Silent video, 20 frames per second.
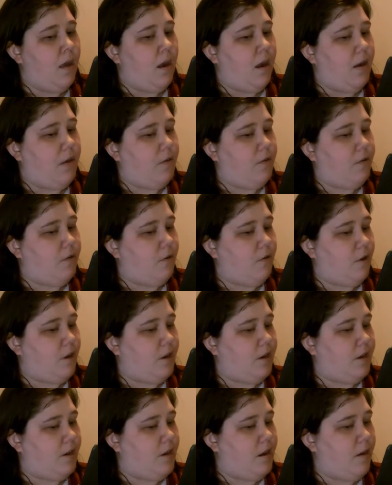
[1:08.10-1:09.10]
Are you certain
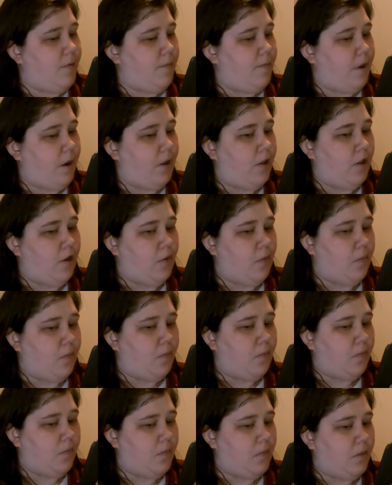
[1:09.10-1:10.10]
he did not follow?
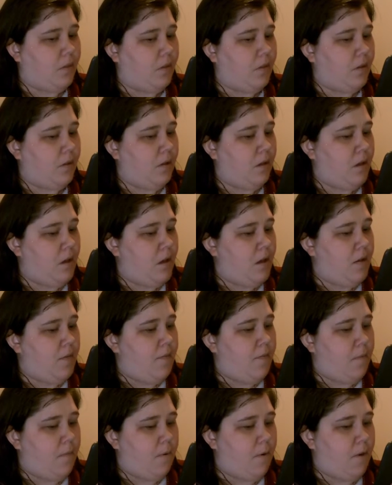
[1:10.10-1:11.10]

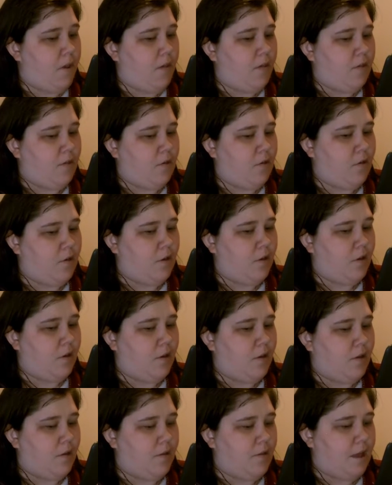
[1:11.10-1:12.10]
From where he stood,
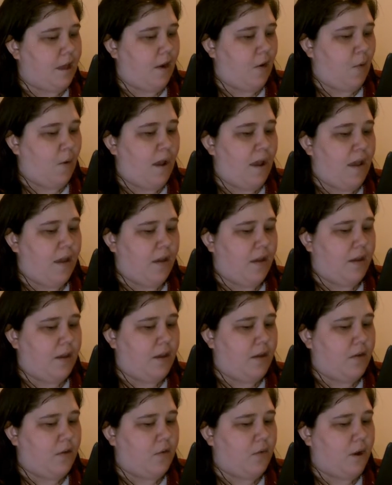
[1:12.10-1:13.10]
Zachariah could
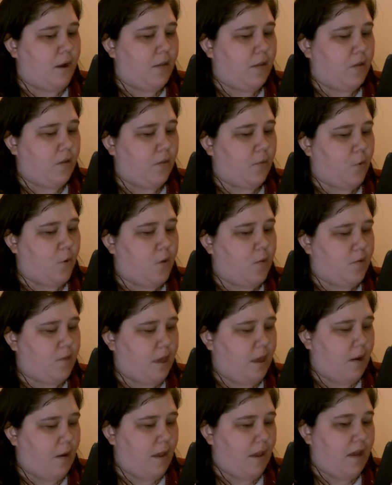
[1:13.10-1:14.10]
hear Twyla's voice
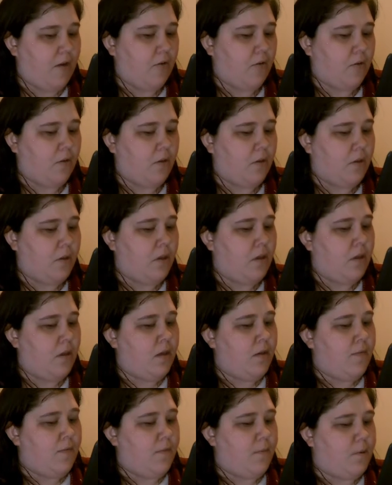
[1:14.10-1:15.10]
carry out
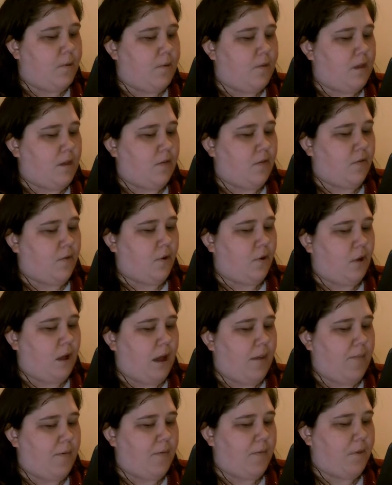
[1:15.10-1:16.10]
from the central
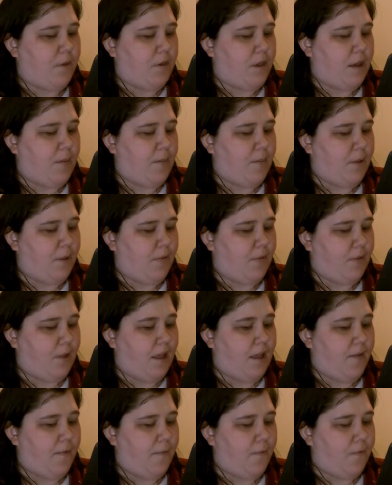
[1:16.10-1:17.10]
hub of the Temple of
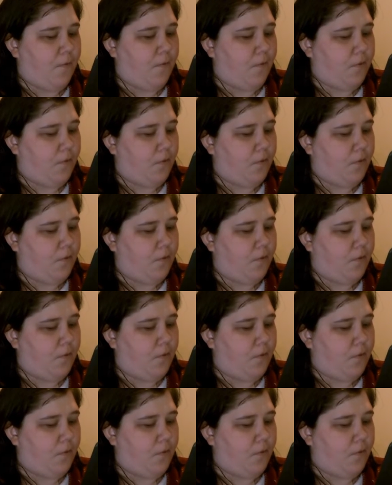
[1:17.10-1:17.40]
Life.